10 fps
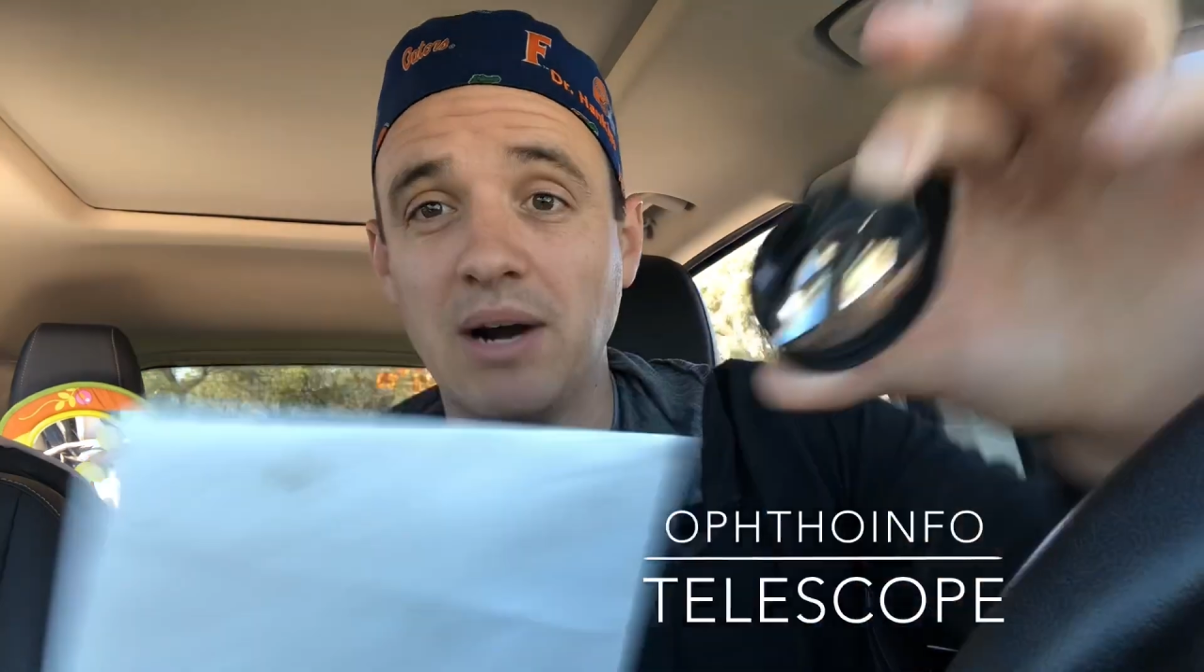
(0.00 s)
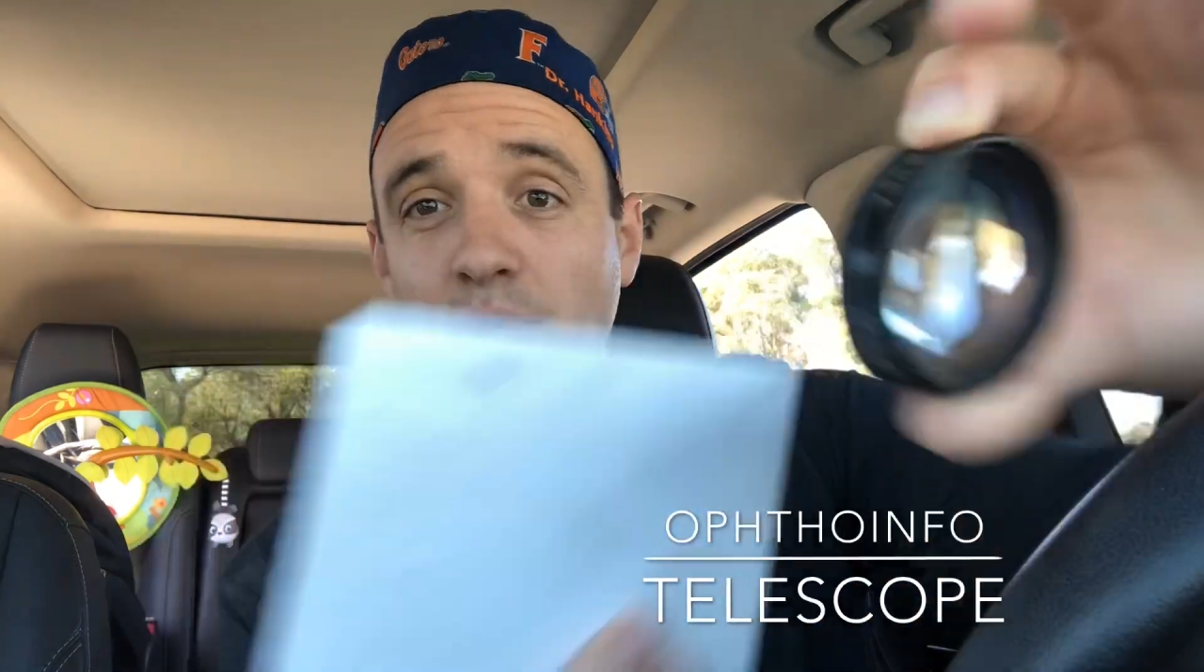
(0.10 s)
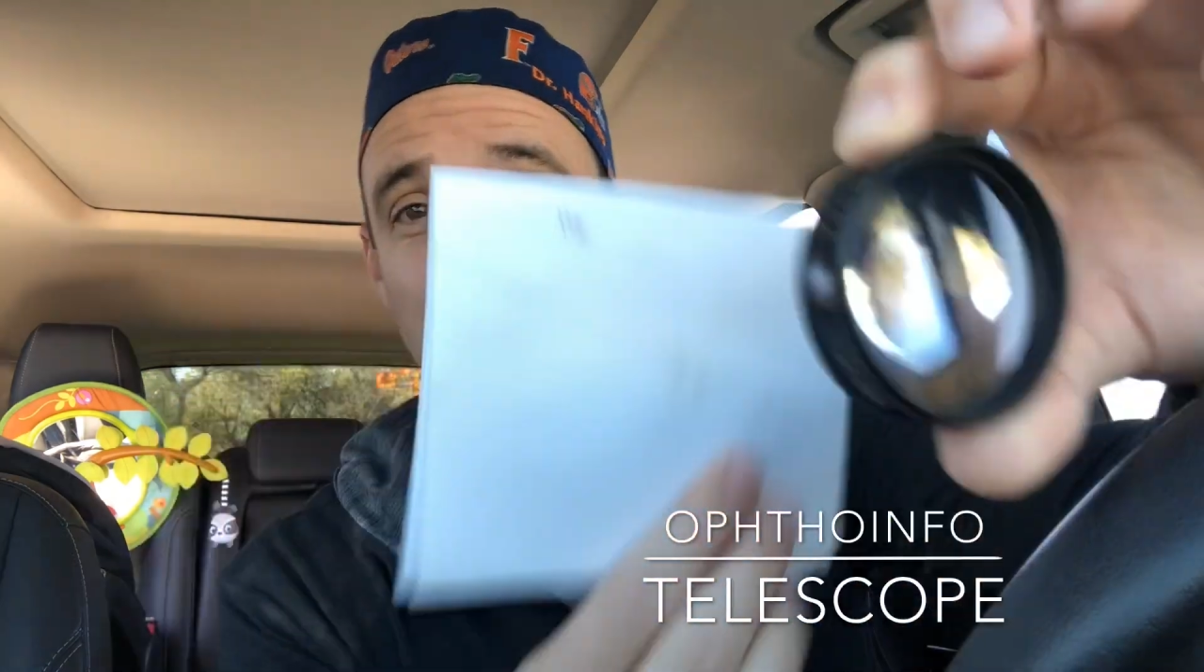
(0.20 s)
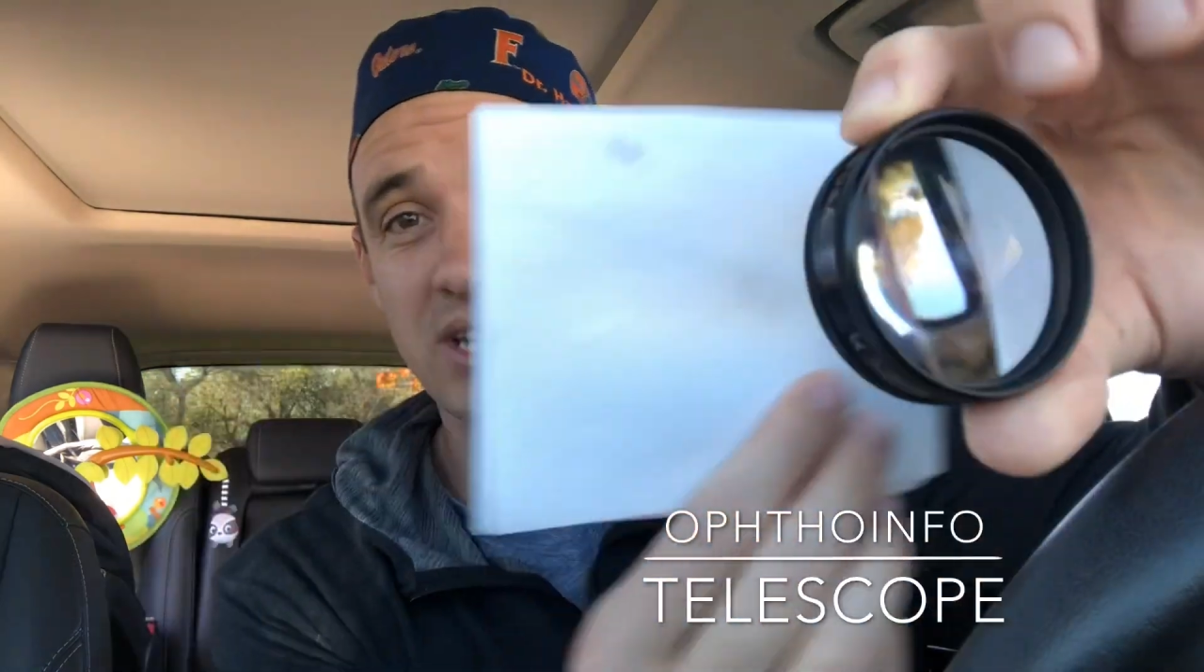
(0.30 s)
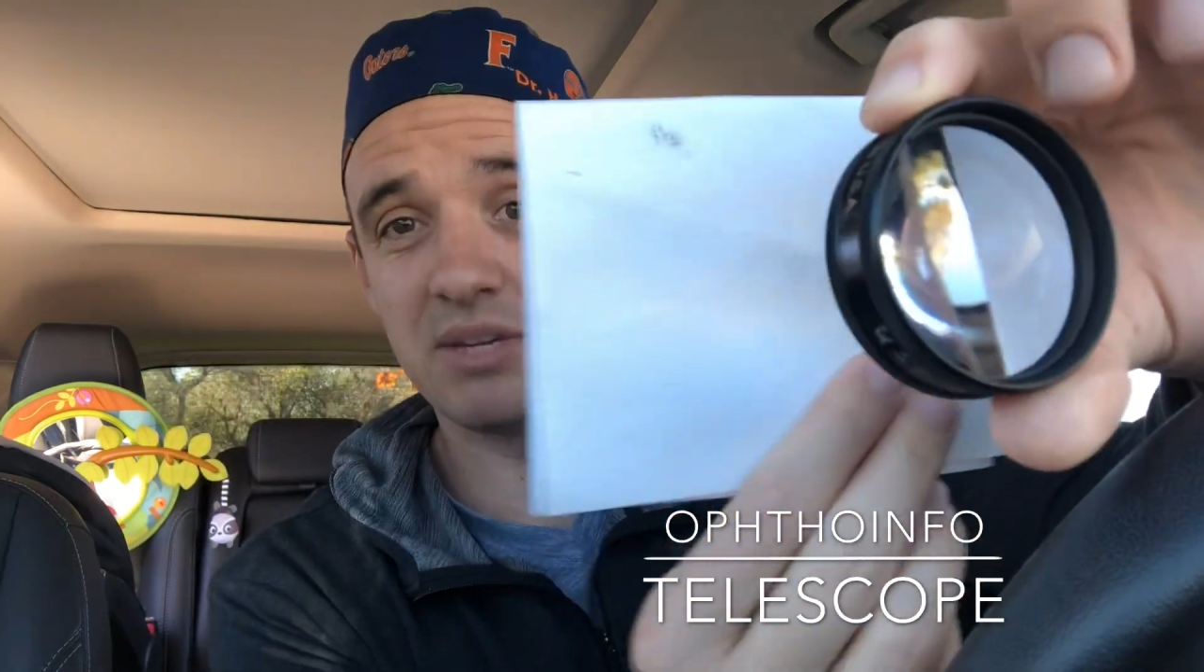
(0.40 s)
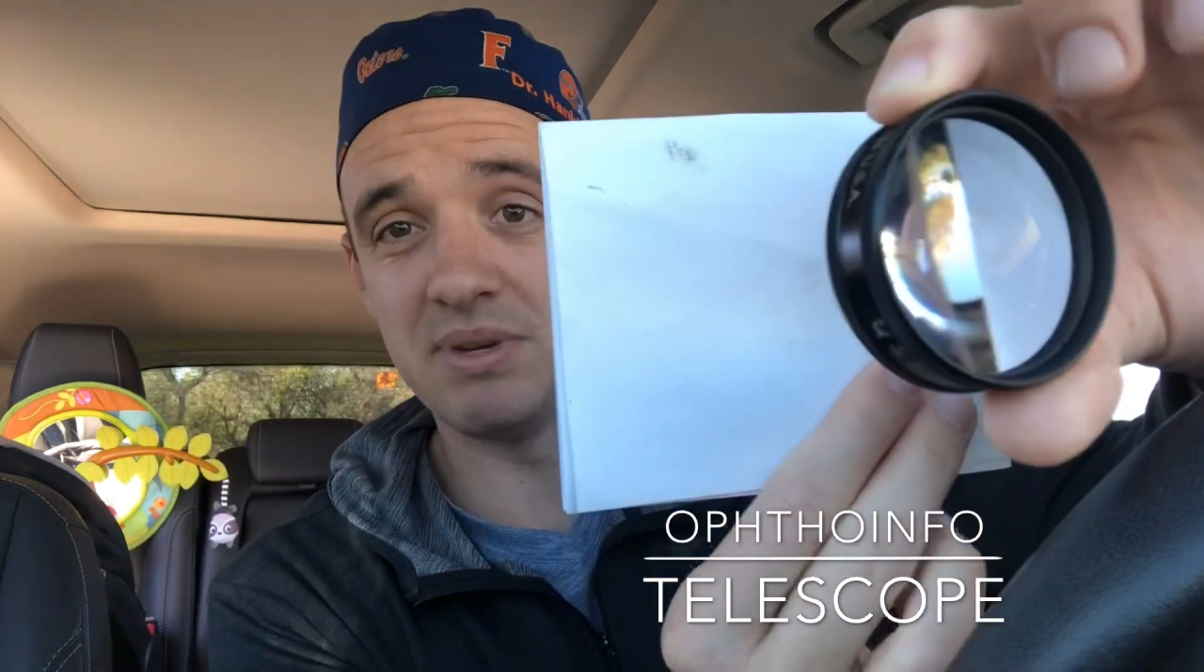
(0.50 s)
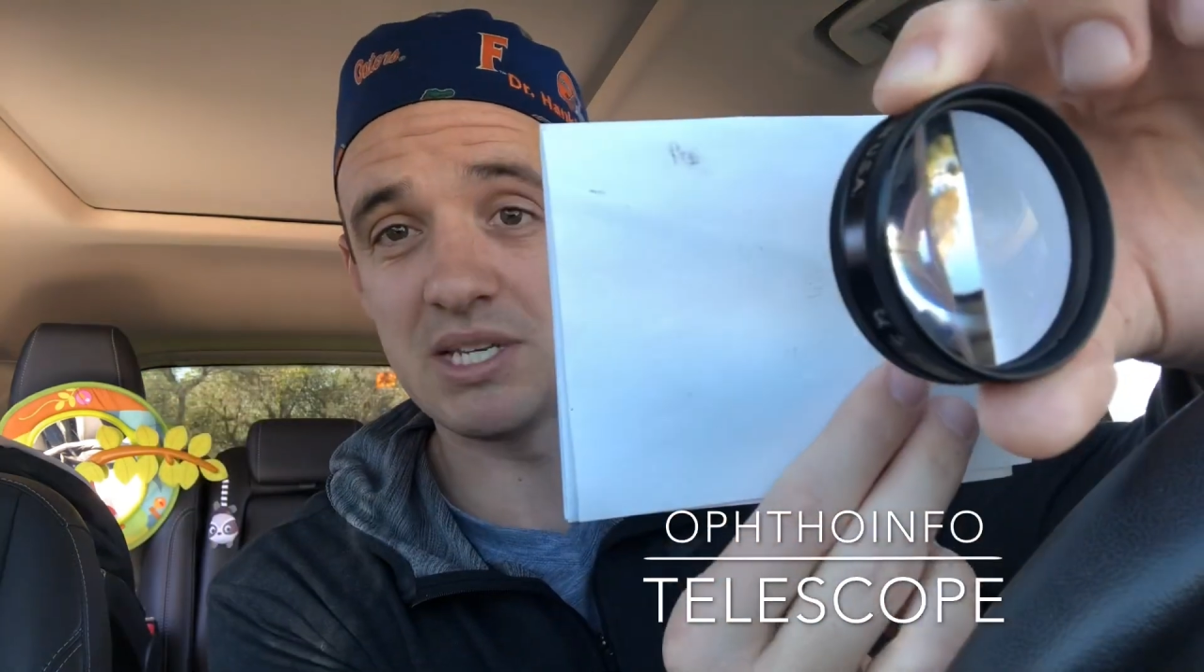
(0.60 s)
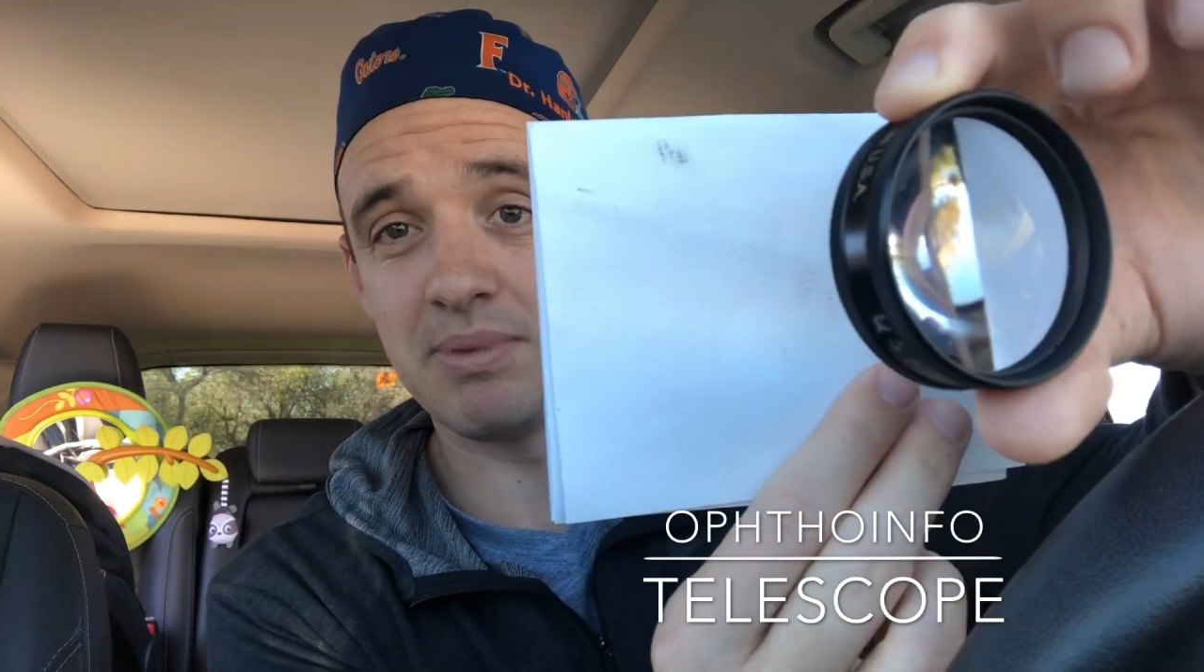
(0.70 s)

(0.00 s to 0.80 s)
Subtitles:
I'm holding the piece